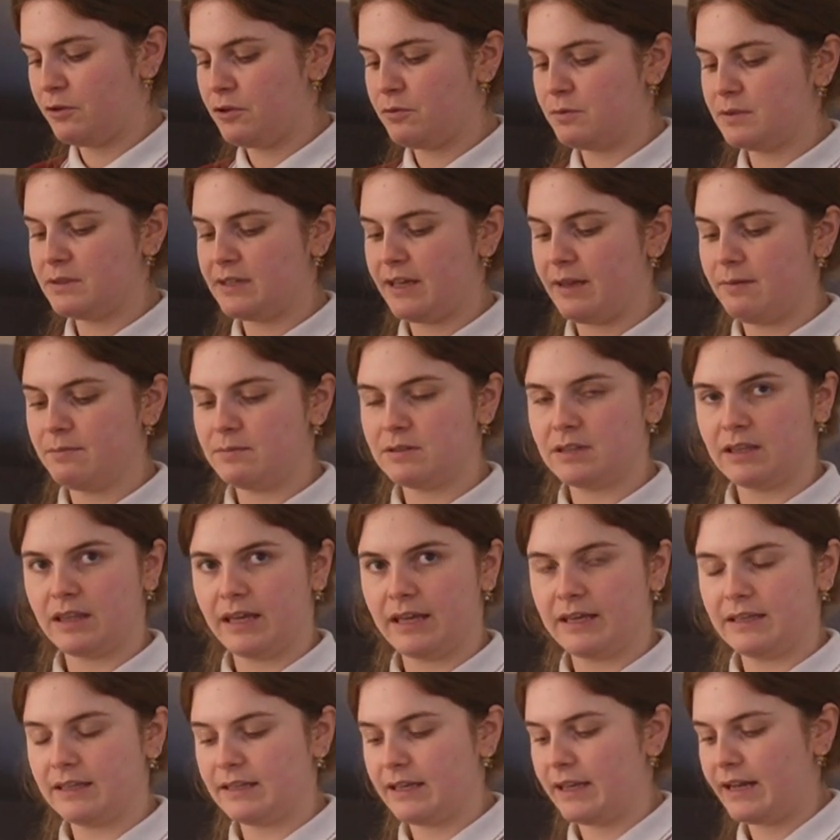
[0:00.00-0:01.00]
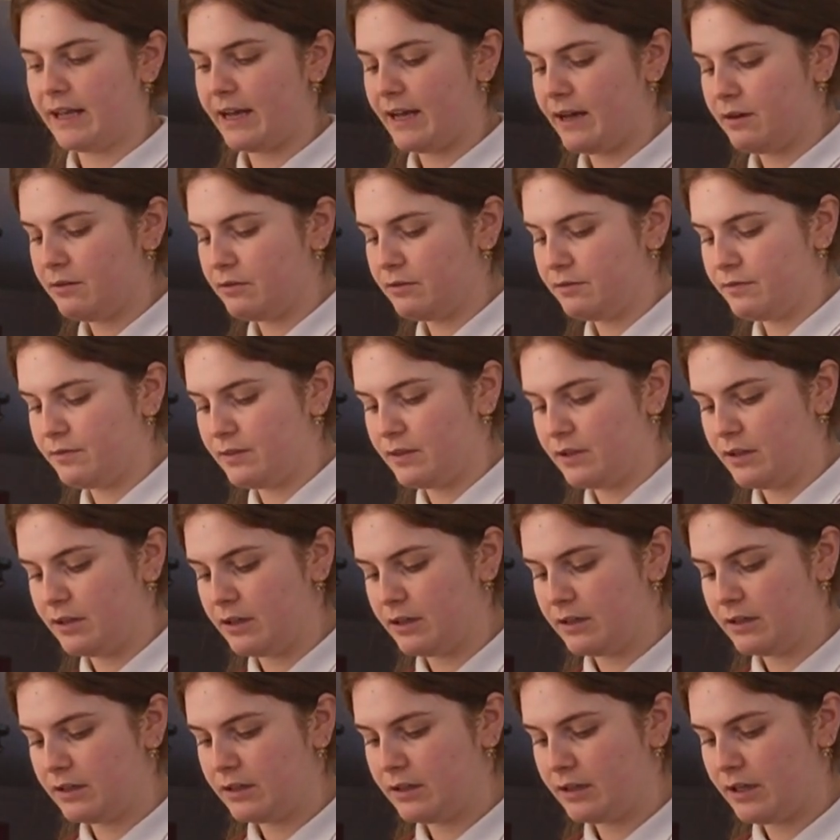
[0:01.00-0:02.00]
you attempt to like get it out of
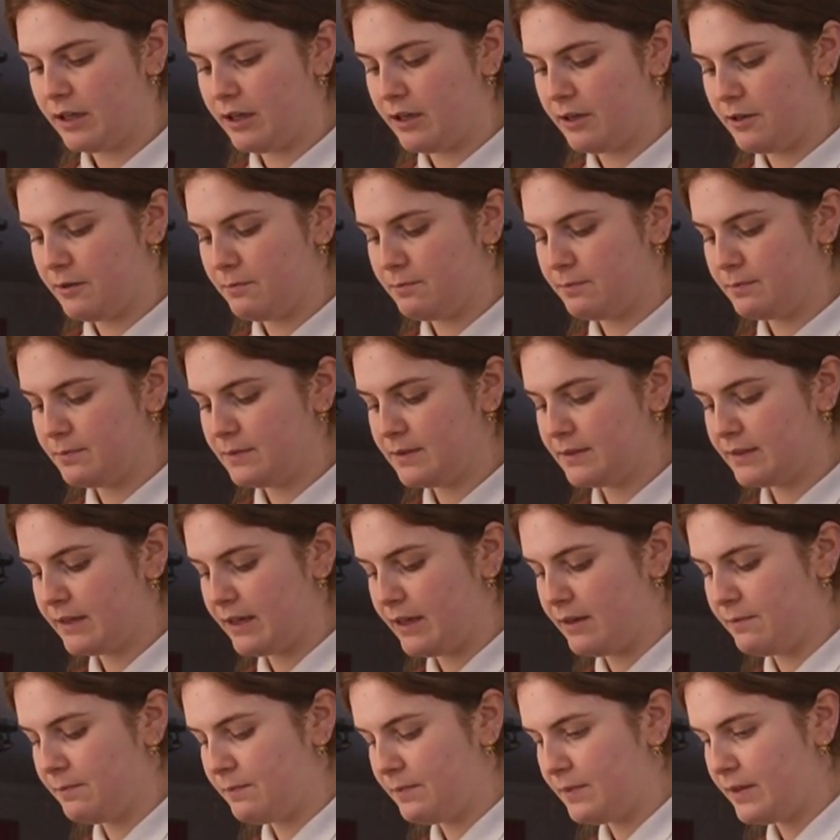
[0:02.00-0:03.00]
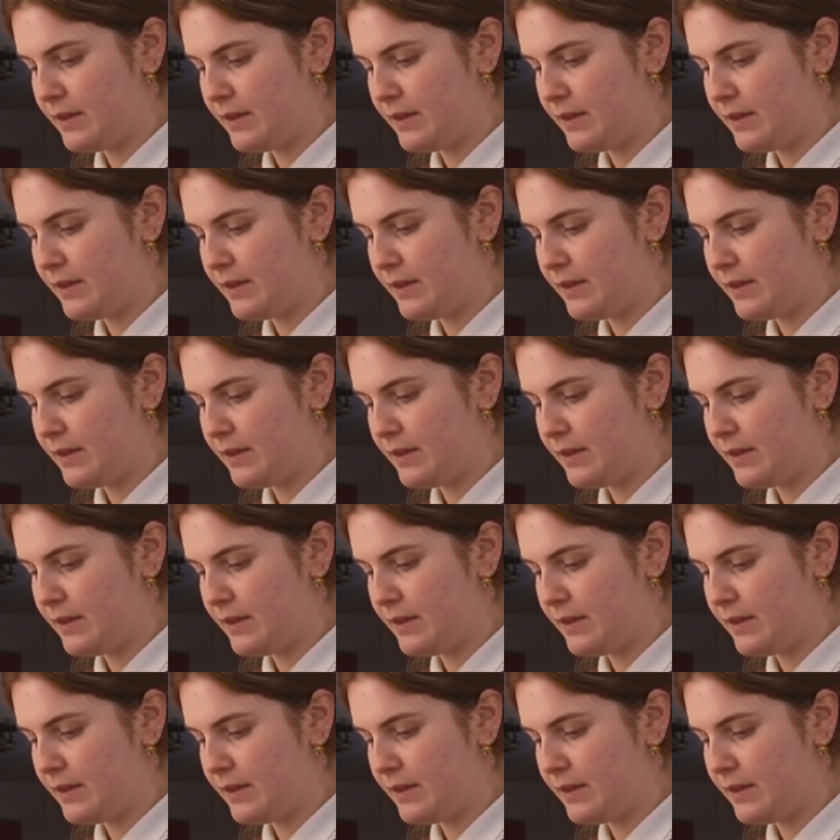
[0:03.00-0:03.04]
the skin.